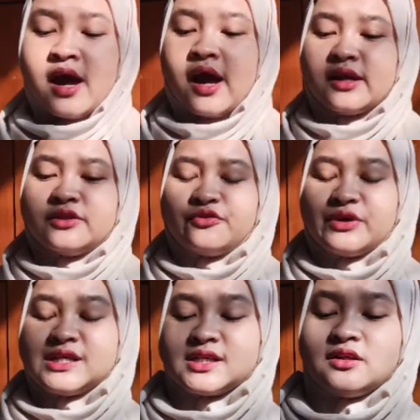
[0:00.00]
And the
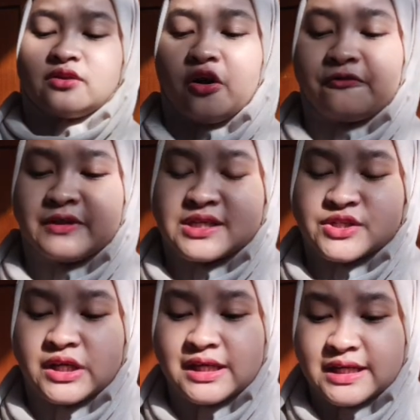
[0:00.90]
result of these
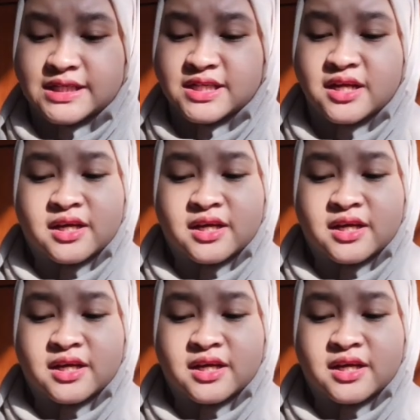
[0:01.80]
studies,